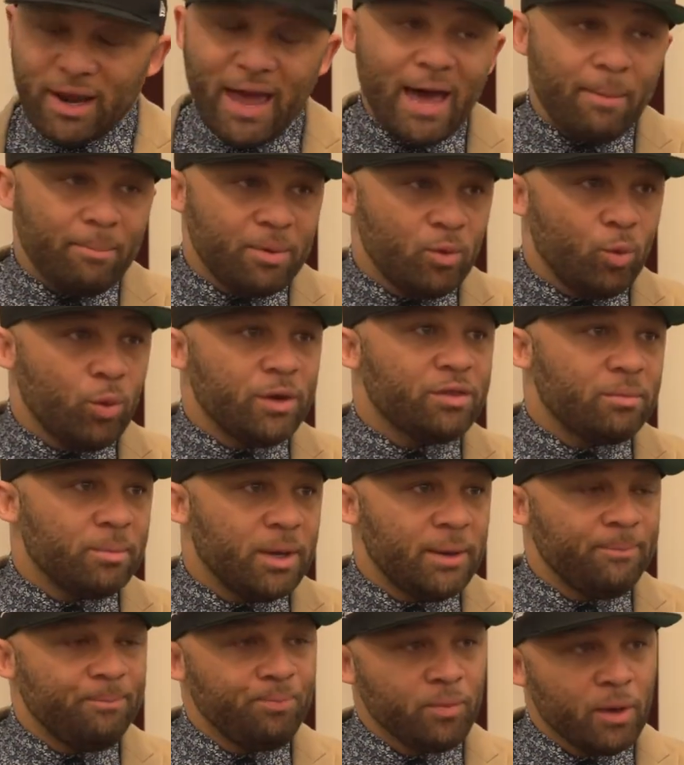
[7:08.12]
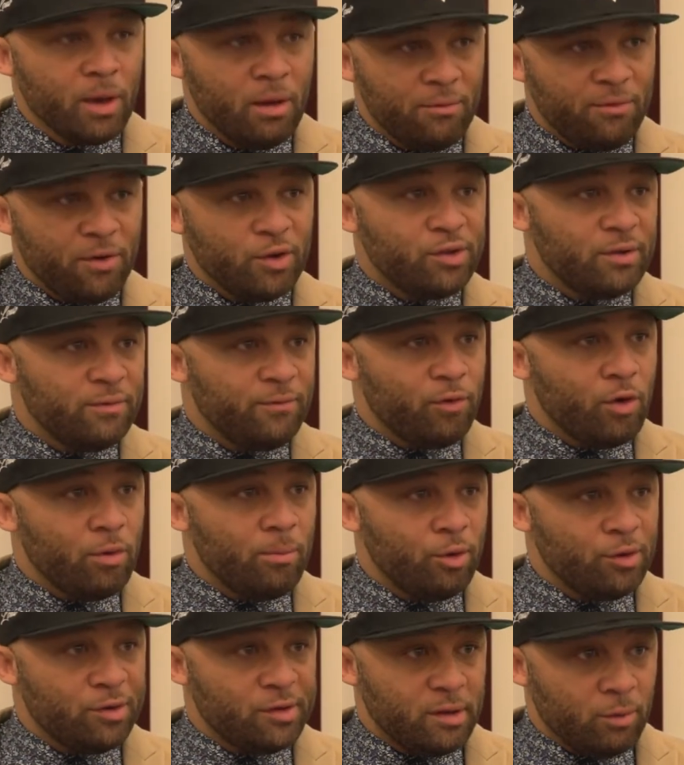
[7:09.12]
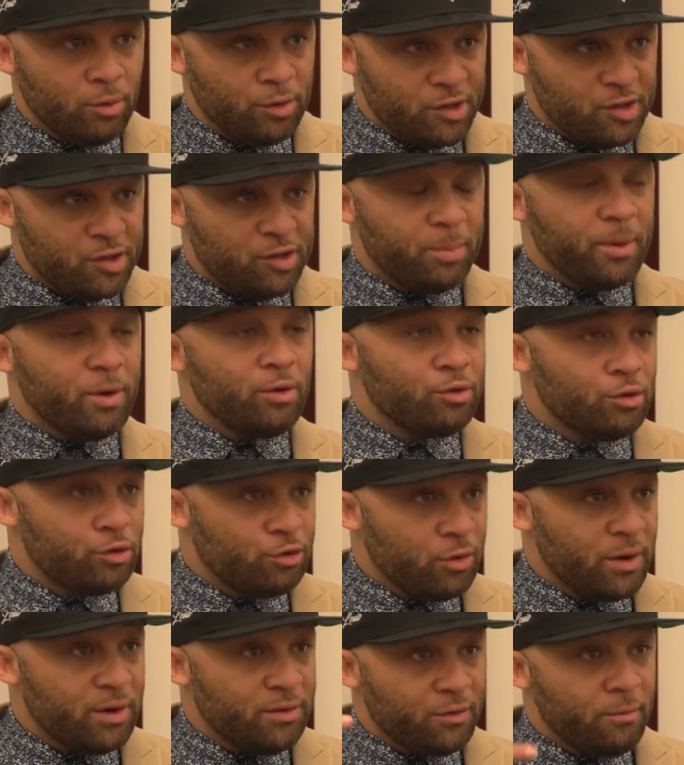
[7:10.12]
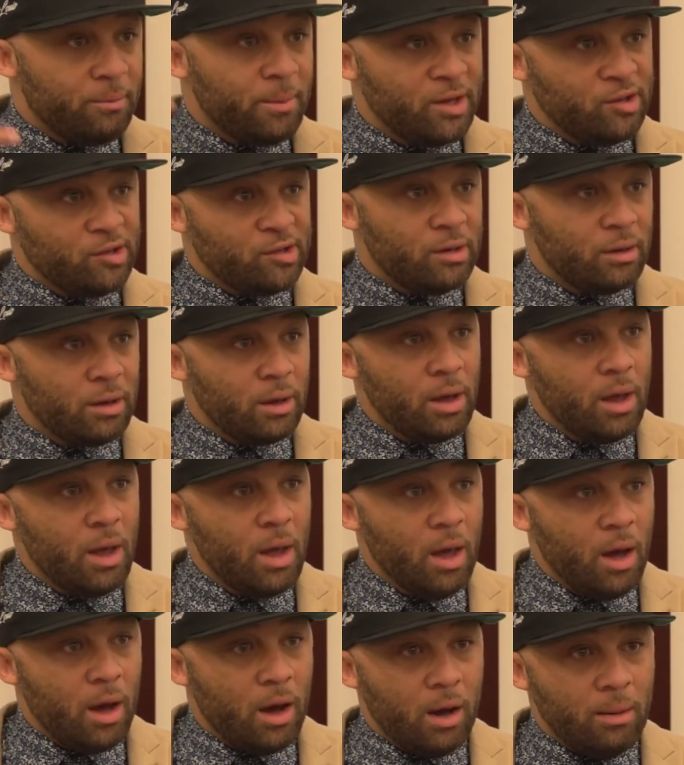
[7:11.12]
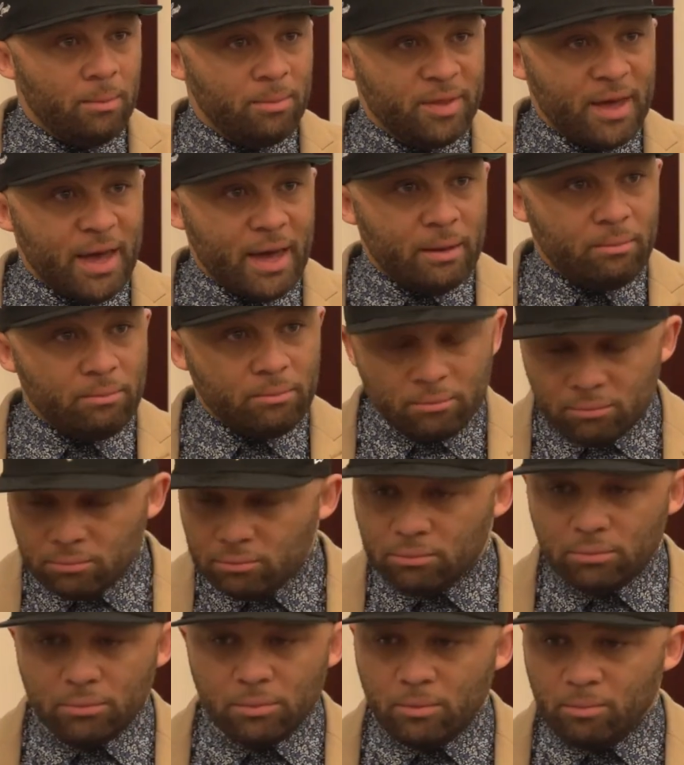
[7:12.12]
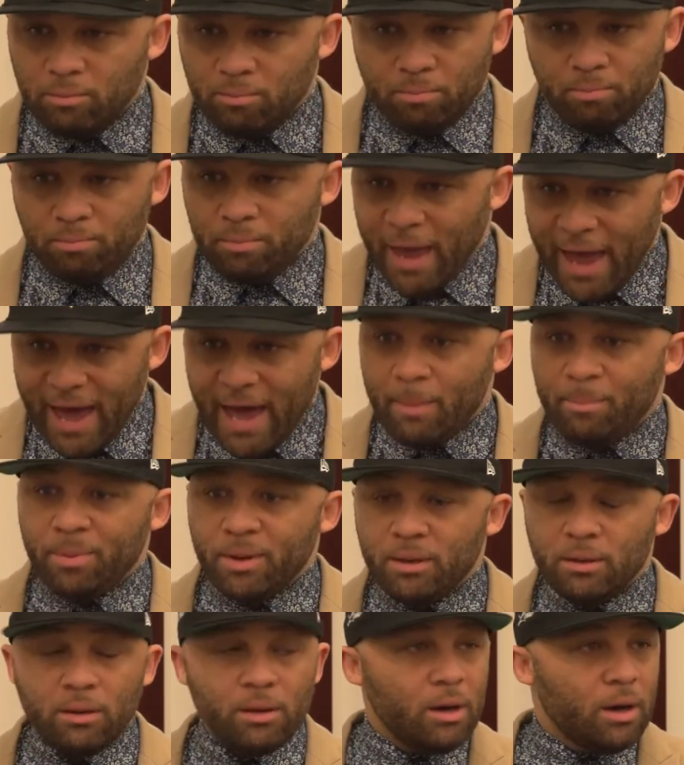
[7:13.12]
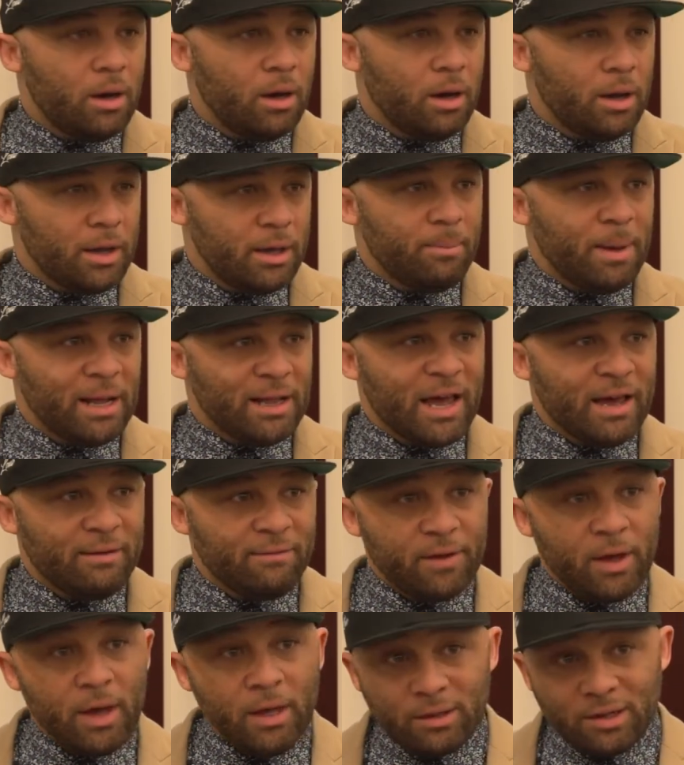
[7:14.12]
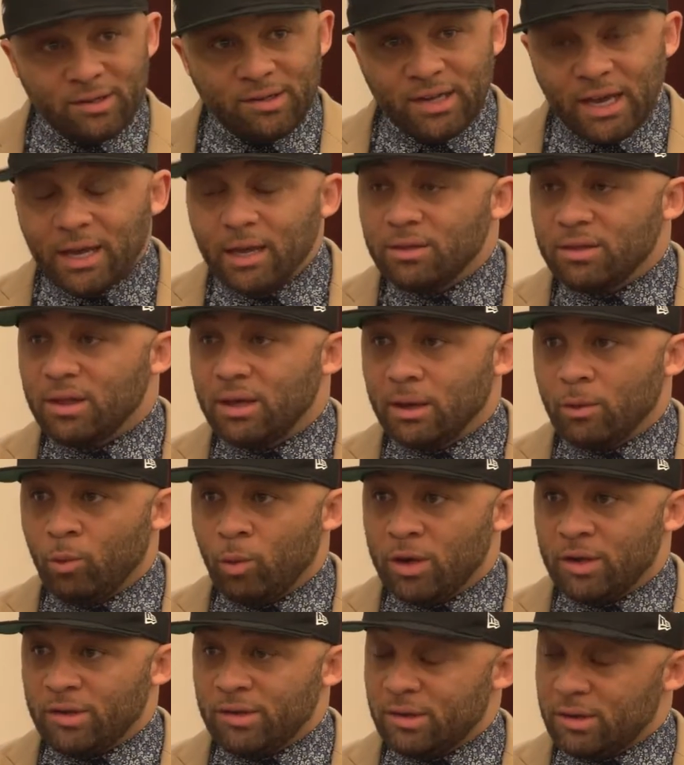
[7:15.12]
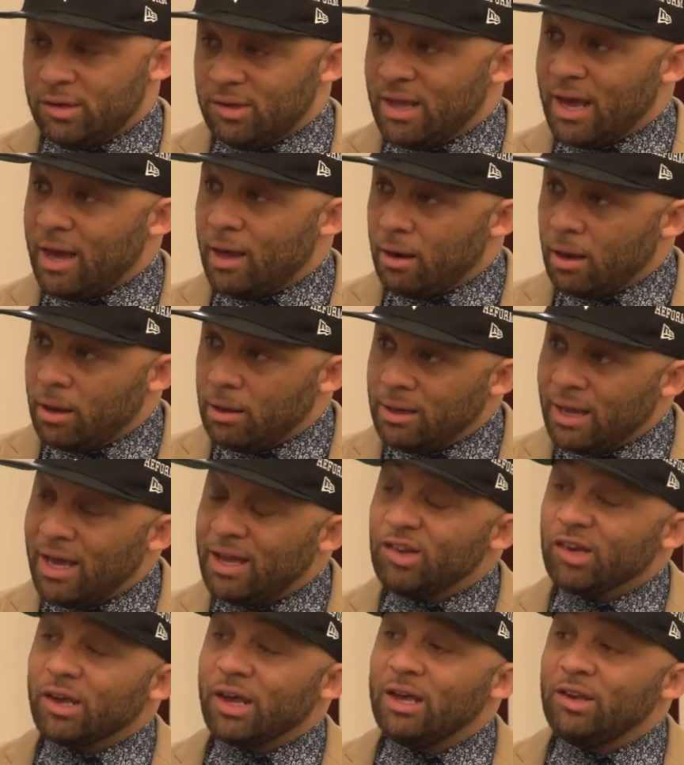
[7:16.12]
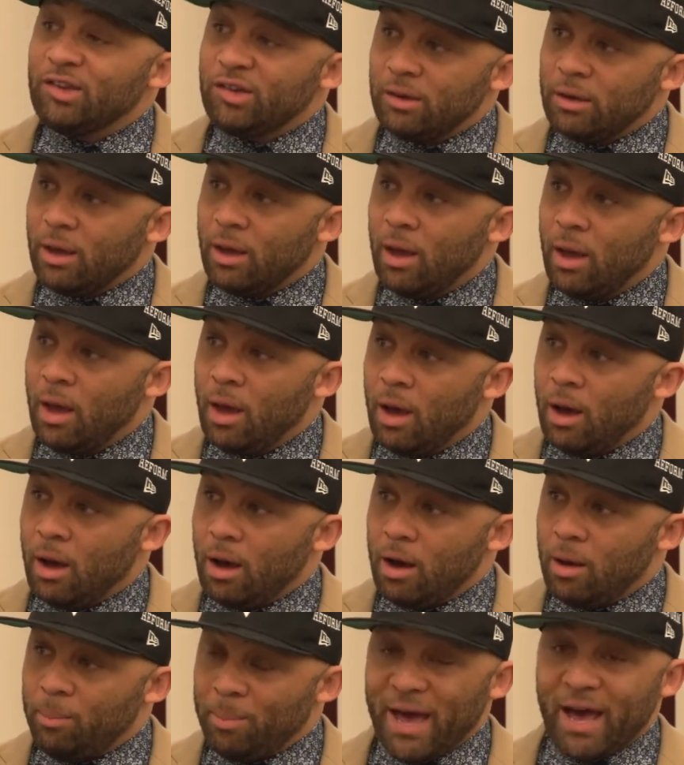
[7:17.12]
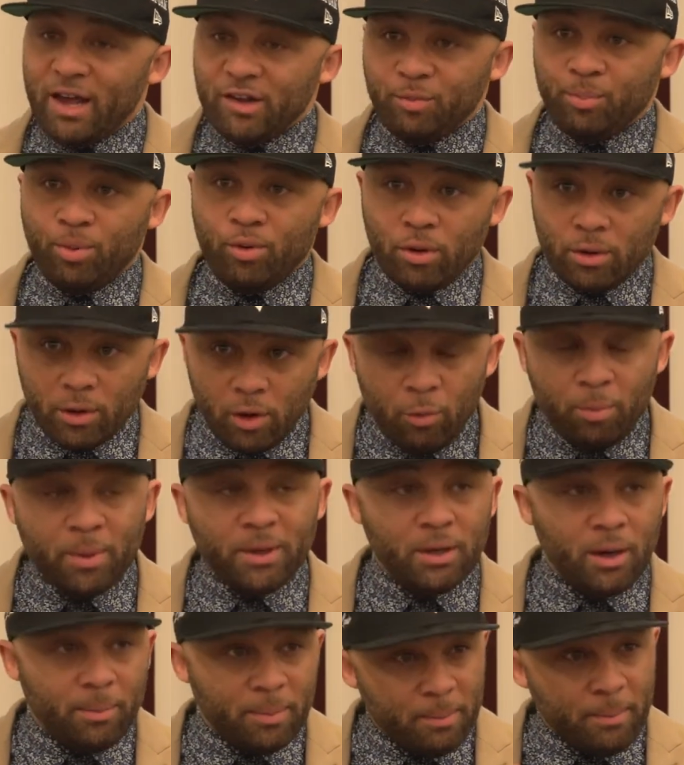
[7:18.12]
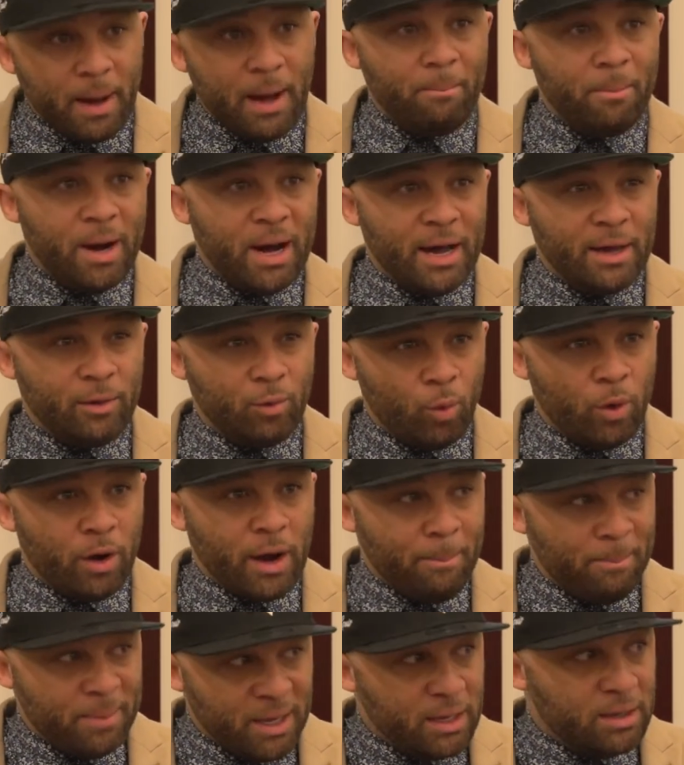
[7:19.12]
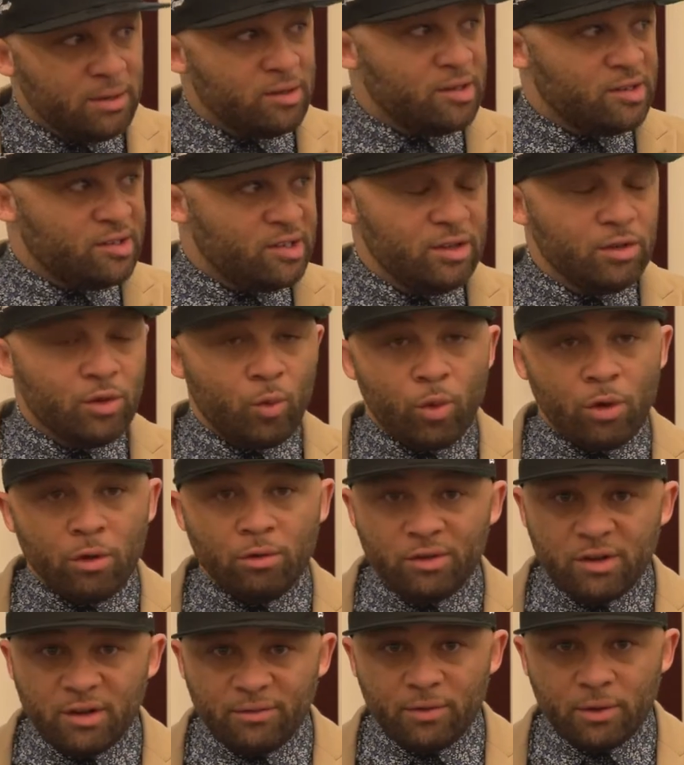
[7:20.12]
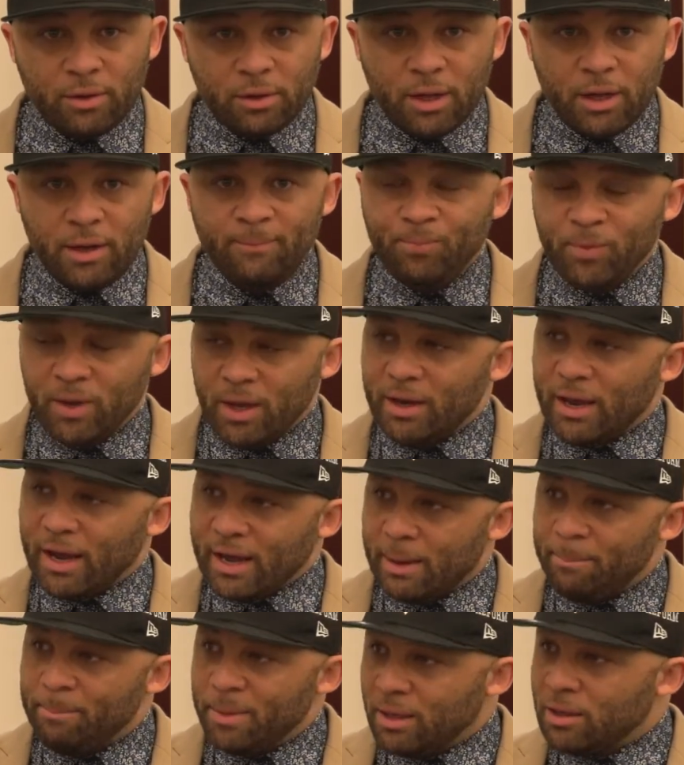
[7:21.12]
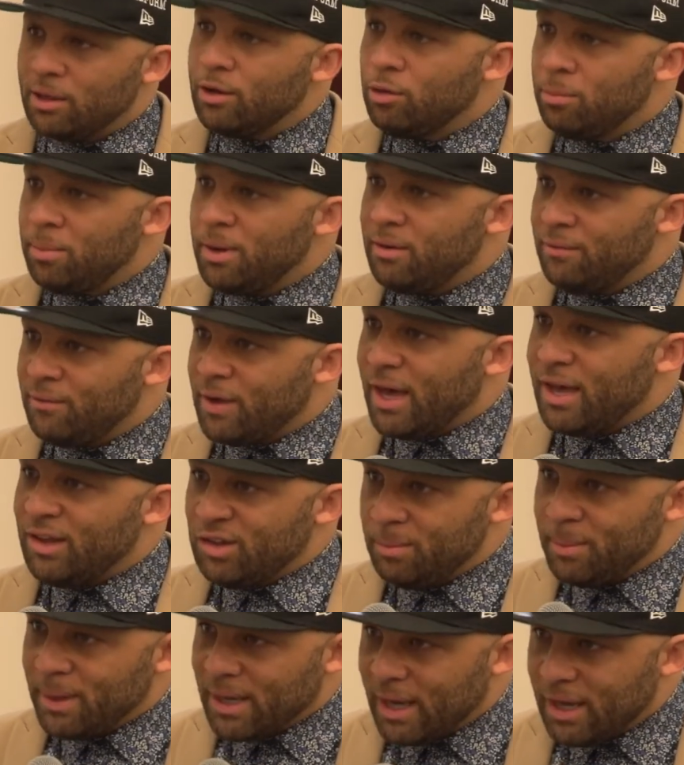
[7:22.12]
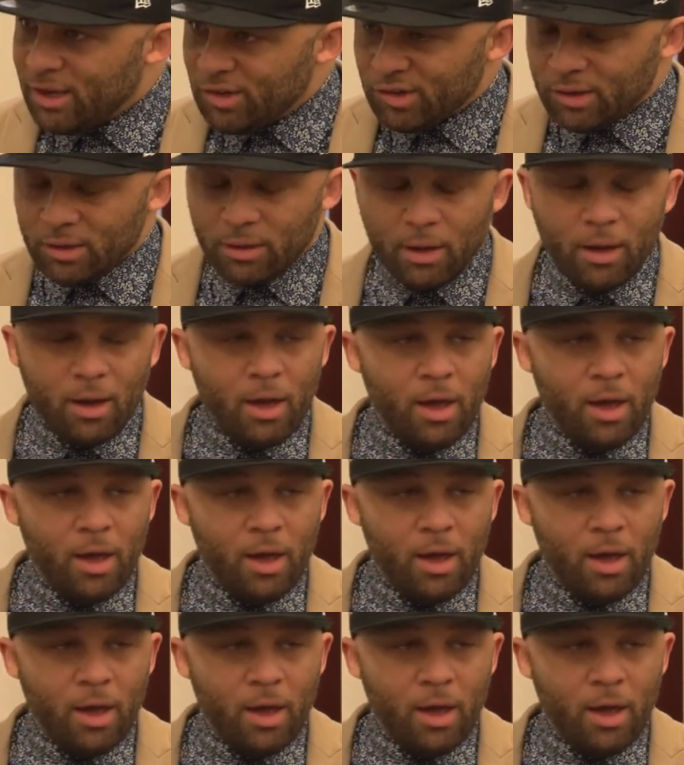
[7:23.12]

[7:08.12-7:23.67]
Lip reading: happened with me. First and foremost, there was a spiritual transformation that happened in my life. The second thing was that an education passport opened up in my mind, where I began to see the world differently, and I got me a little bit of an edumacation.